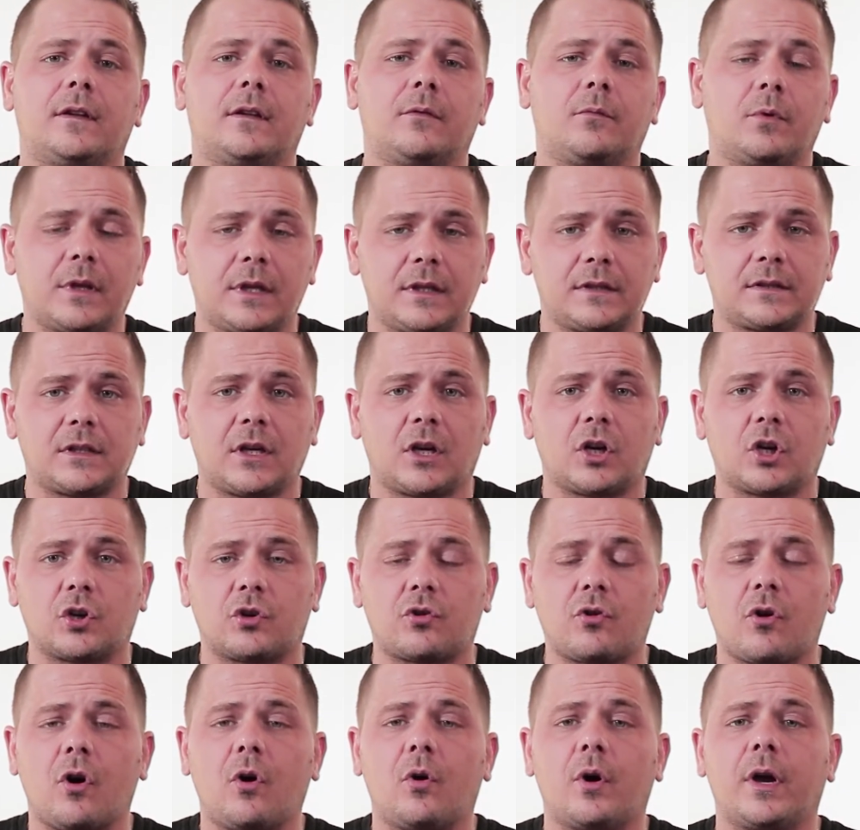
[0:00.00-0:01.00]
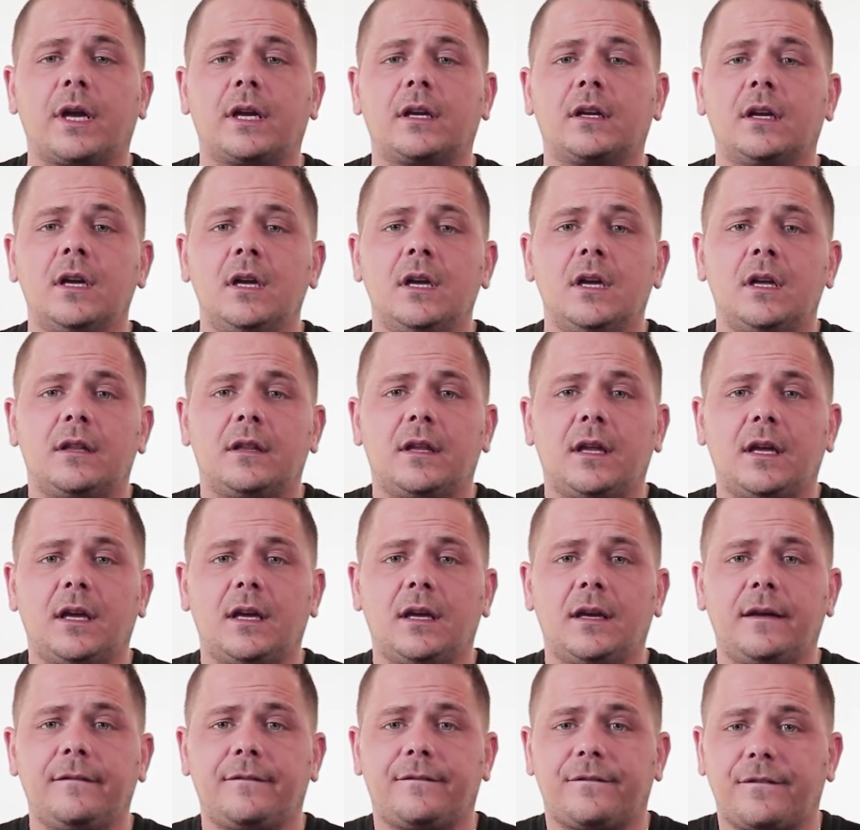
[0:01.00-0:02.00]
And when they start growing,
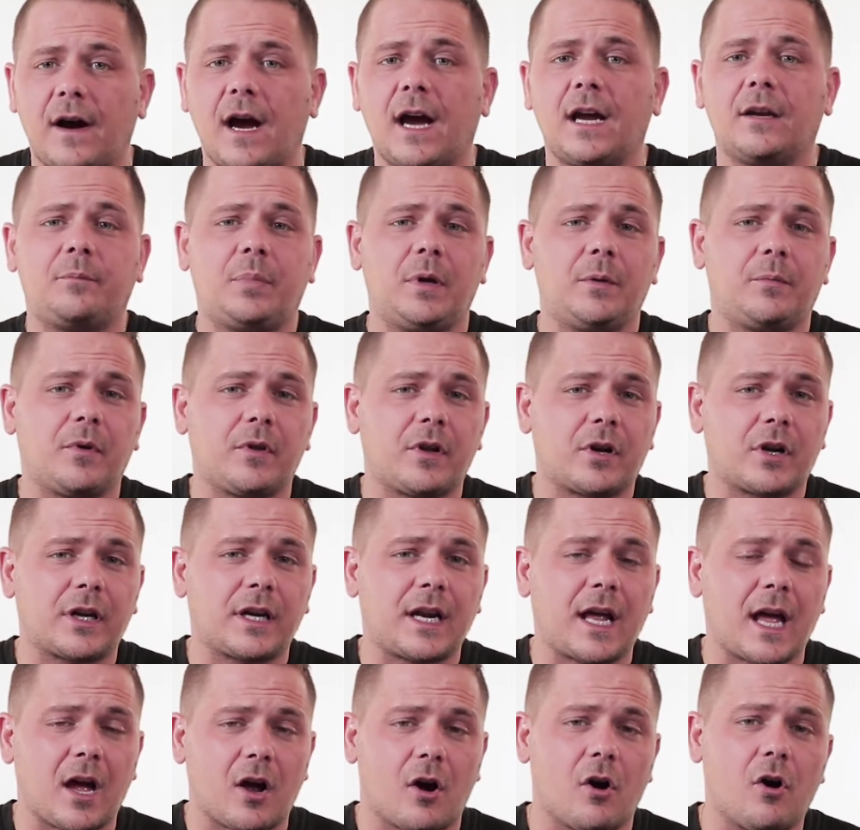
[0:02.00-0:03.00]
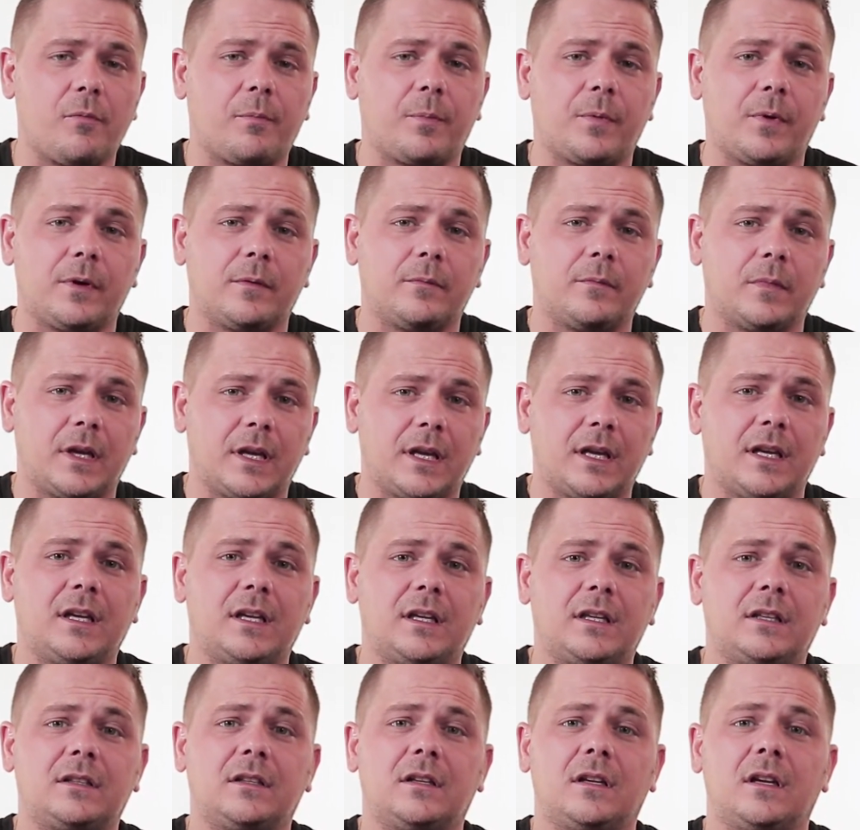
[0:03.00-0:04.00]
they find people that are going to help them
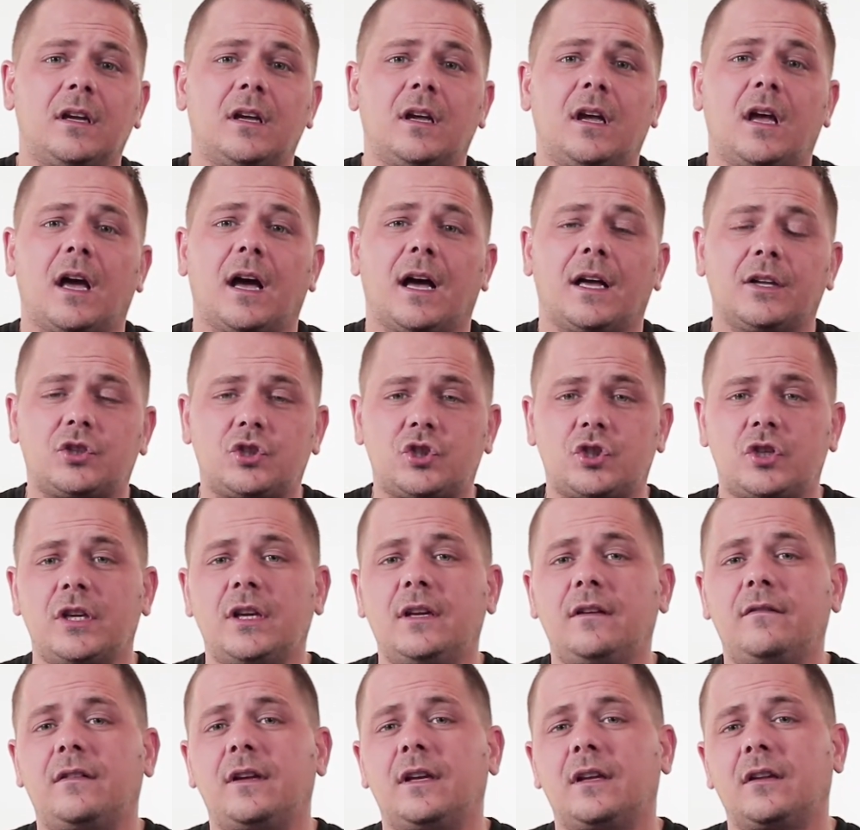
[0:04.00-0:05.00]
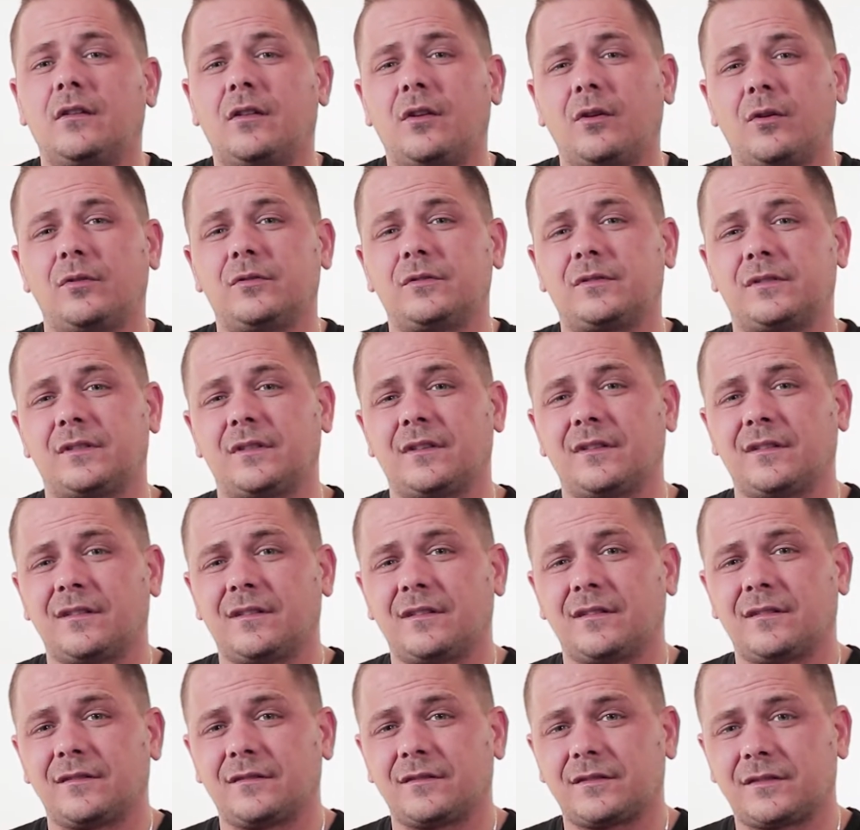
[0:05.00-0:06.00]
in achieving those
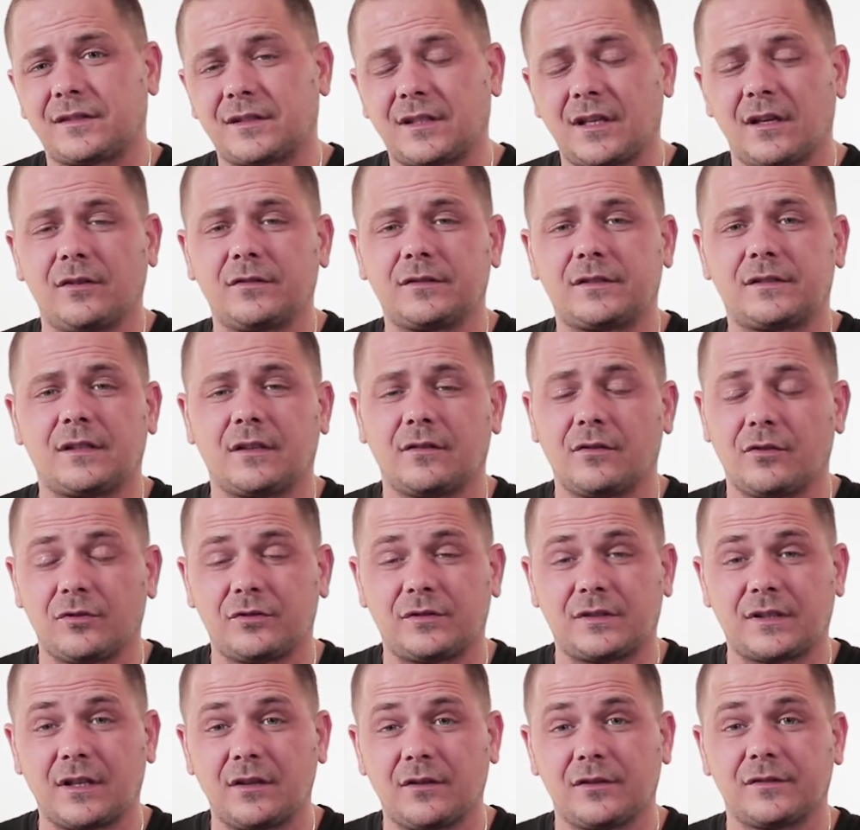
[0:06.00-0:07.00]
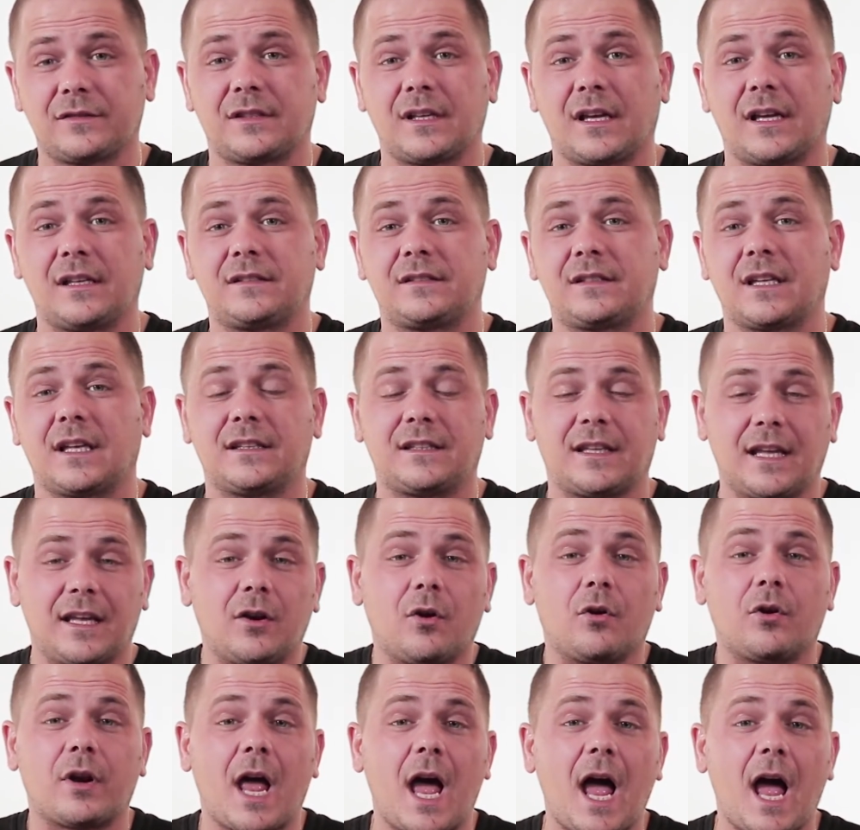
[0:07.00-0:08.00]
skill sets that they
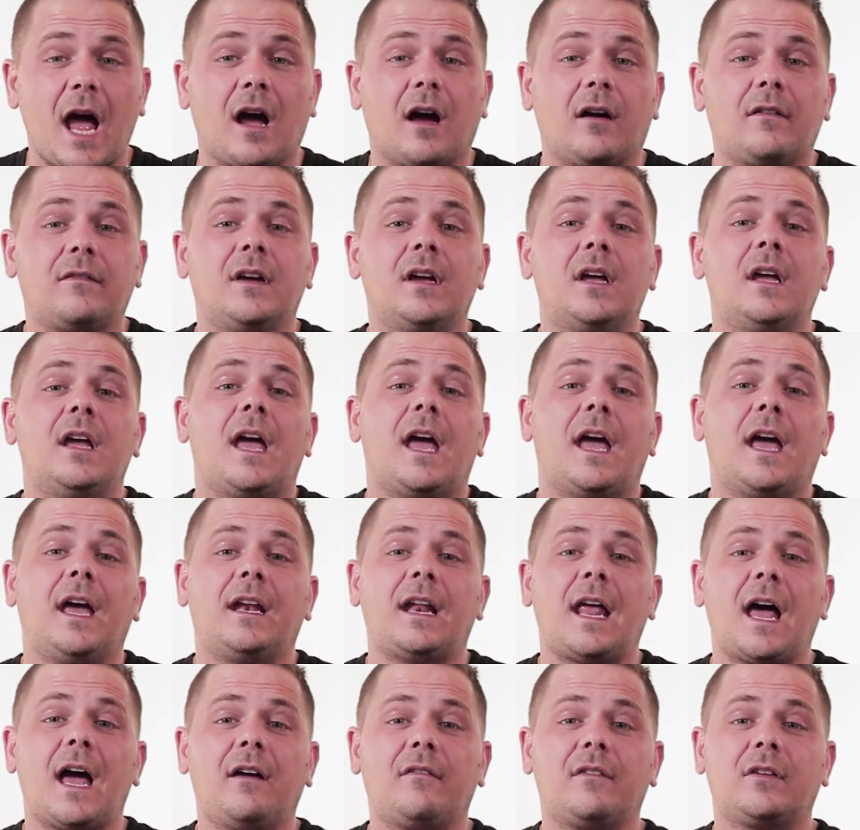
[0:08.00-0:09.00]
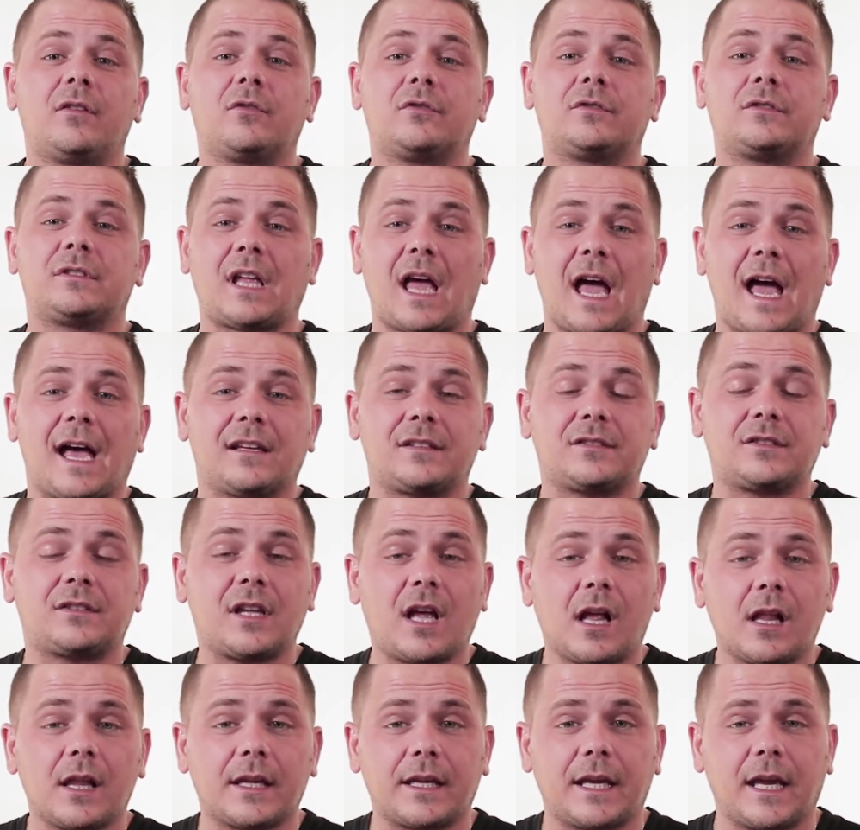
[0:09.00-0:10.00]
don't have and having those tasks
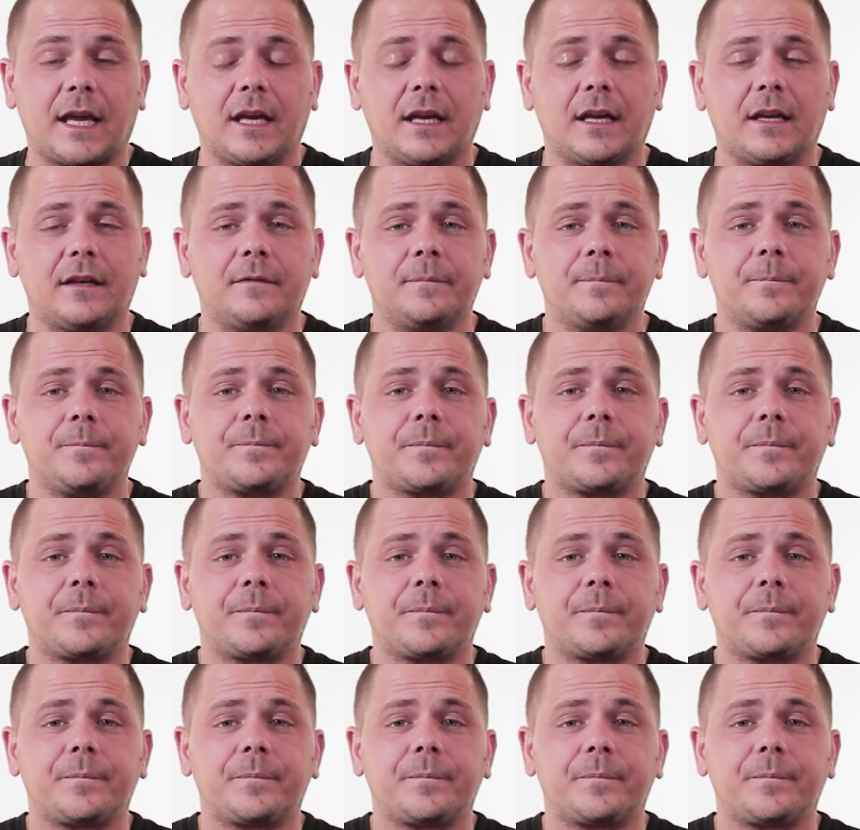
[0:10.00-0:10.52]
delegated.